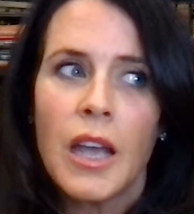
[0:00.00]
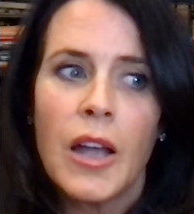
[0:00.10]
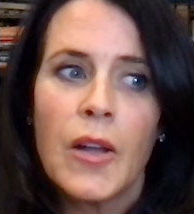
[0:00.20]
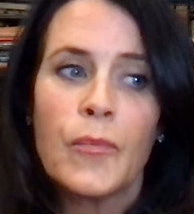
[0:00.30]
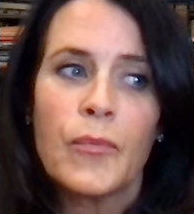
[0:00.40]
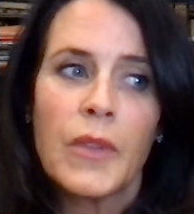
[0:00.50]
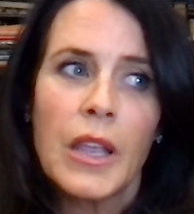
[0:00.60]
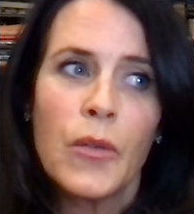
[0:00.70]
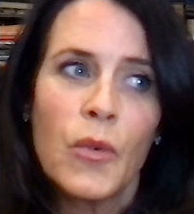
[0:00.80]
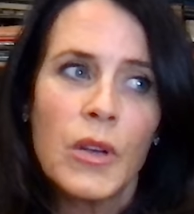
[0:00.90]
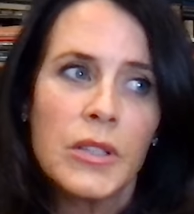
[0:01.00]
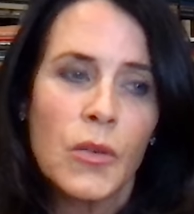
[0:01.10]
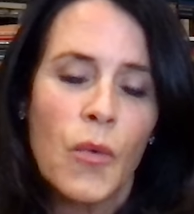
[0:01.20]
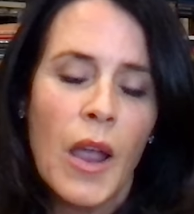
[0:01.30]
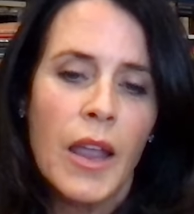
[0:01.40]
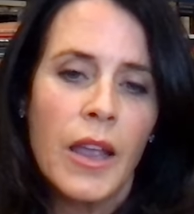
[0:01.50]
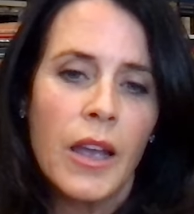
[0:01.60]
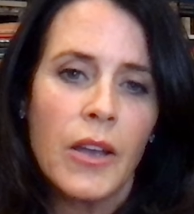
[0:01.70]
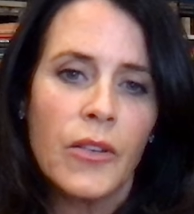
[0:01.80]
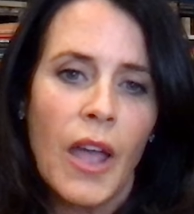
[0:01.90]
um, it was a way
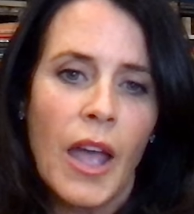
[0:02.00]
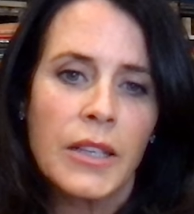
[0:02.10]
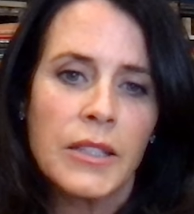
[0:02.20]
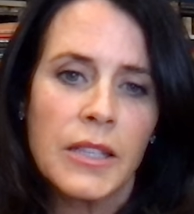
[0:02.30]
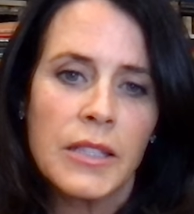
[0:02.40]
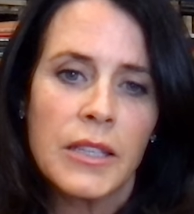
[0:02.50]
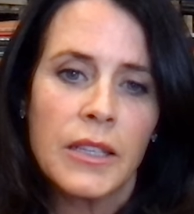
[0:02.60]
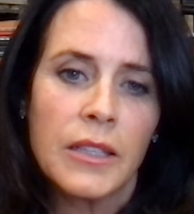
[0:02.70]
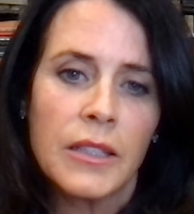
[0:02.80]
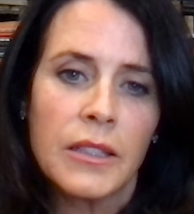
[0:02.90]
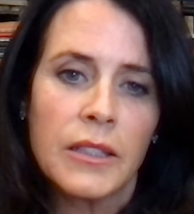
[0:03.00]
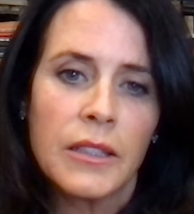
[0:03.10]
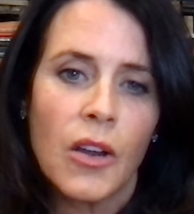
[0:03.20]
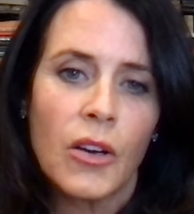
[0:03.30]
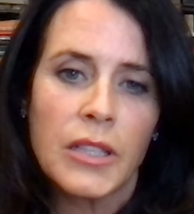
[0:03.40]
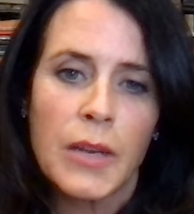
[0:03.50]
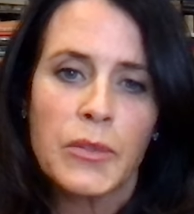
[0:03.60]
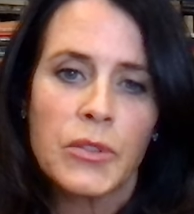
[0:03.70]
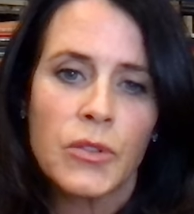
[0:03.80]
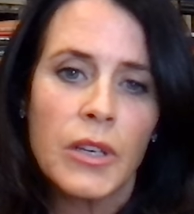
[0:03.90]
of accessing archetypal
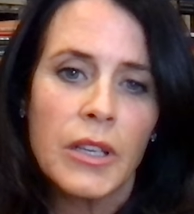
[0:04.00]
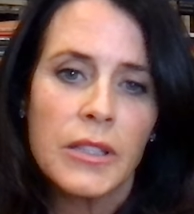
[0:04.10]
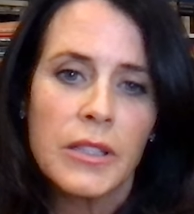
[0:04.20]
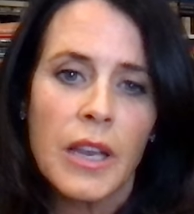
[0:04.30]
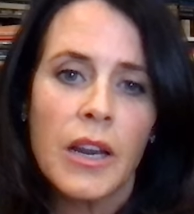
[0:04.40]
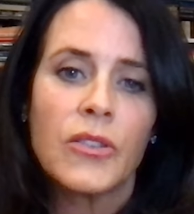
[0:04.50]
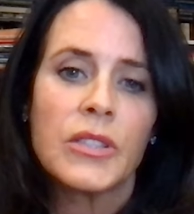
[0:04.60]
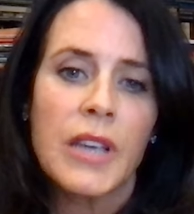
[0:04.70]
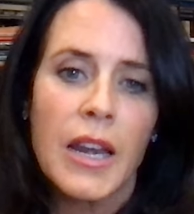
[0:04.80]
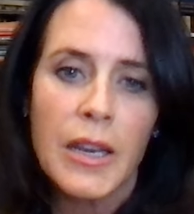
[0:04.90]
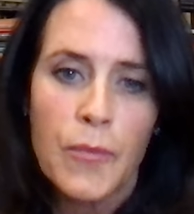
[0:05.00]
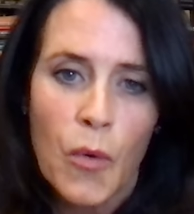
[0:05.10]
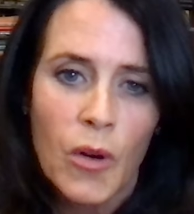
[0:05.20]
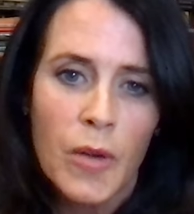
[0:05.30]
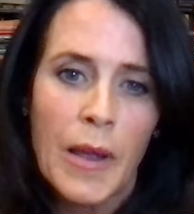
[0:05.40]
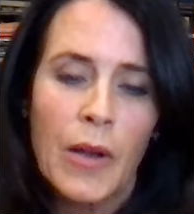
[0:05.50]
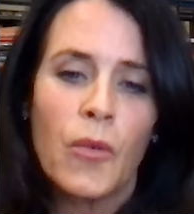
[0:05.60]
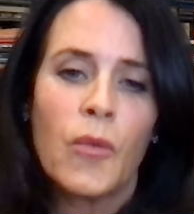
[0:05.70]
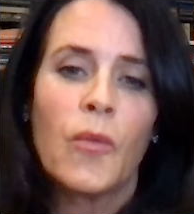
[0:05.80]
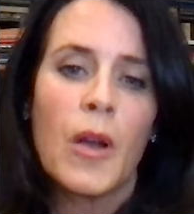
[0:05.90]
stories and understanding more about
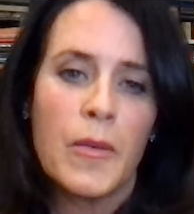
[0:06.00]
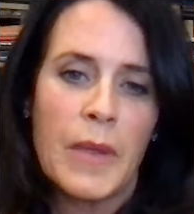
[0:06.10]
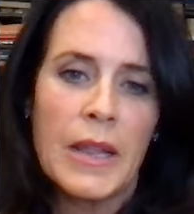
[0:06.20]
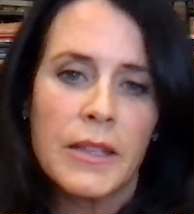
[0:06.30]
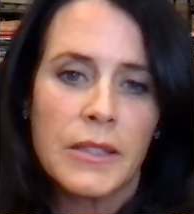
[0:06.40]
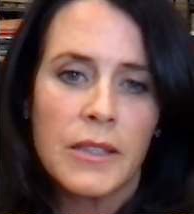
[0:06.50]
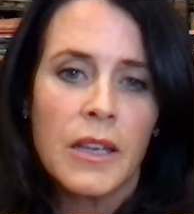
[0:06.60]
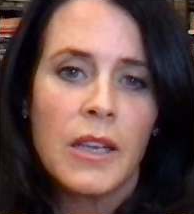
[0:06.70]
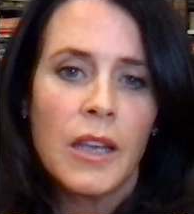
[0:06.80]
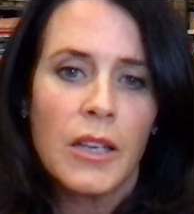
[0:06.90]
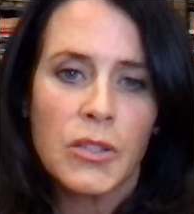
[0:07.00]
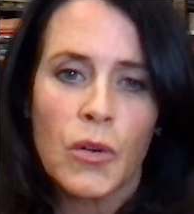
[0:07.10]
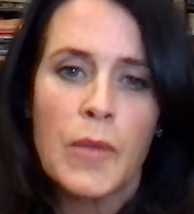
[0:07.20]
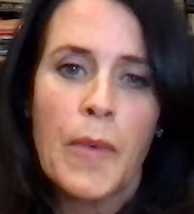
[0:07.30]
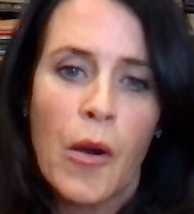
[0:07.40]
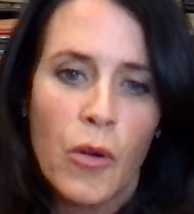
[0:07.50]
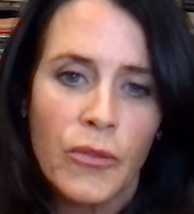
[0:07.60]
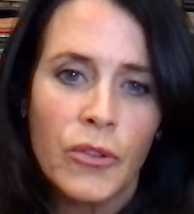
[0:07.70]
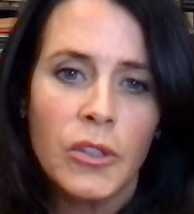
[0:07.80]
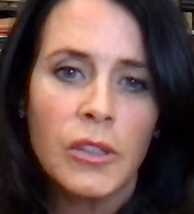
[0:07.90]
what makes a story
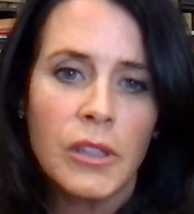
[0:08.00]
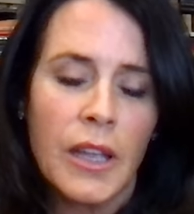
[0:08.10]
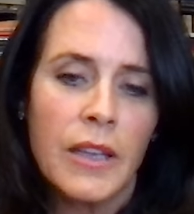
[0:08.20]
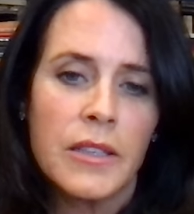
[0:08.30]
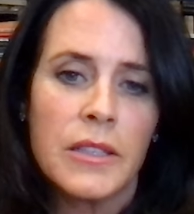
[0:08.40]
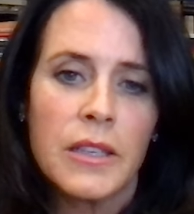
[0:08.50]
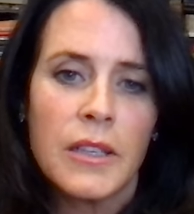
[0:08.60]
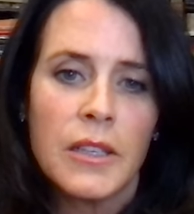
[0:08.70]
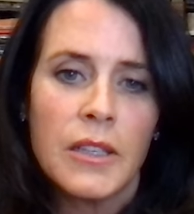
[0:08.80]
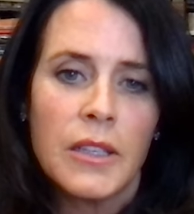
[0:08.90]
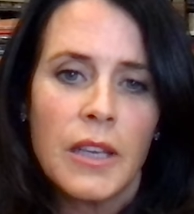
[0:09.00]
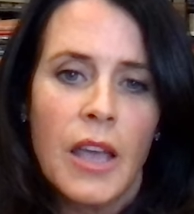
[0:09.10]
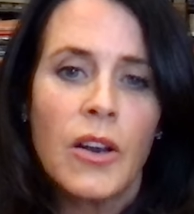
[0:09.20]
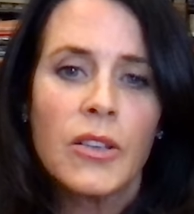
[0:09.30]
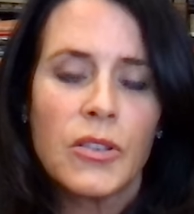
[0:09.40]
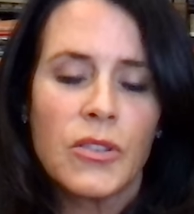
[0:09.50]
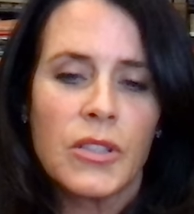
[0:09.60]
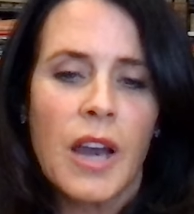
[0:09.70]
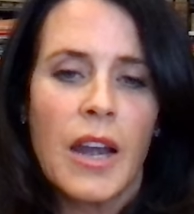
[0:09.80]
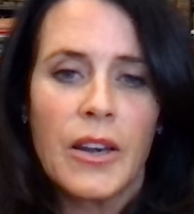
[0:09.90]
powerful and and also
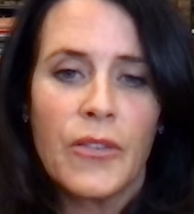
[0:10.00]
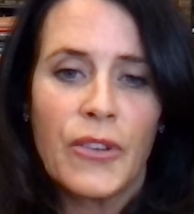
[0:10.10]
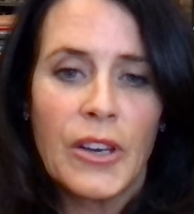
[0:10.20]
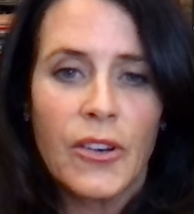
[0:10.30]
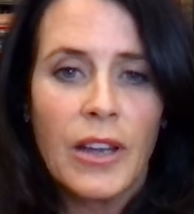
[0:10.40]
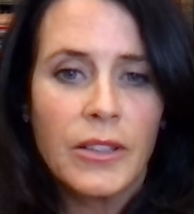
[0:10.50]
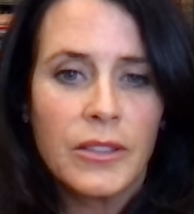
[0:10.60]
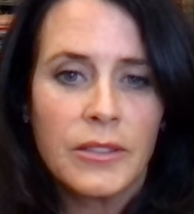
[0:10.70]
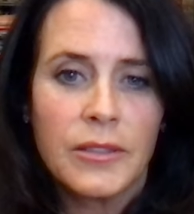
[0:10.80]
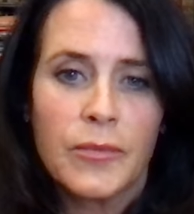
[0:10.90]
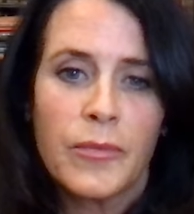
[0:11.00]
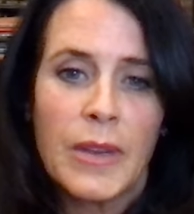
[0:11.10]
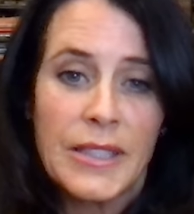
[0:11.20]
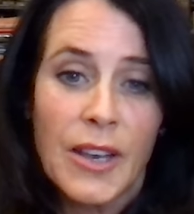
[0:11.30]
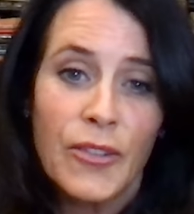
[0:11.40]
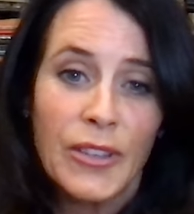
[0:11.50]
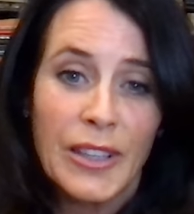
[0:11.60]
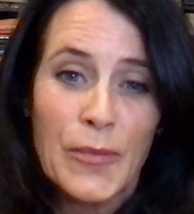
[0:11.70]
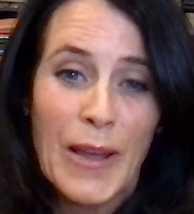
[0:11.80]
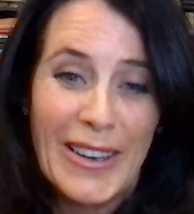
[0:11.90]
just kind of to figure out myself a
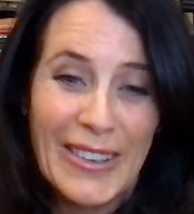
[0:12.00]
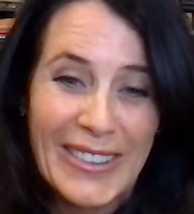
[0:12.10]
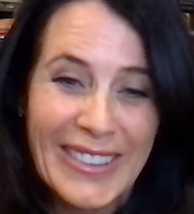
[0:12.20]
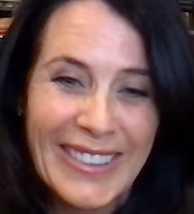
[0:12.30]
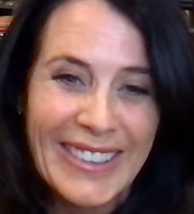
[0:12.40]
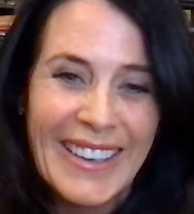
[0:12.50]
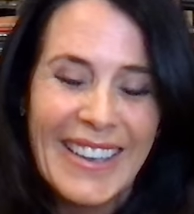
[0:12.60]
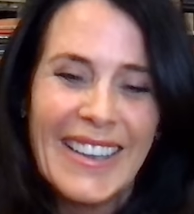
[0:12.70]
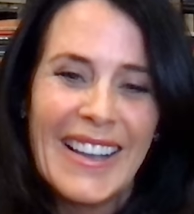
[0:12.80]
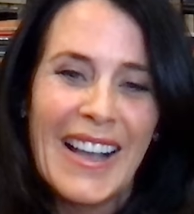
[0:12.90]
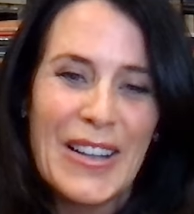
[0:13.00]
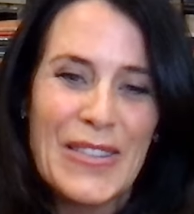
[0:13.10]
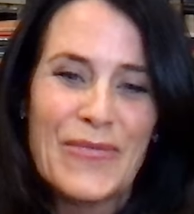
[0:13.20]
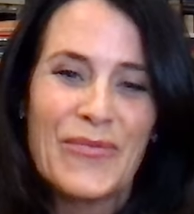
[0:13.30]
little better um,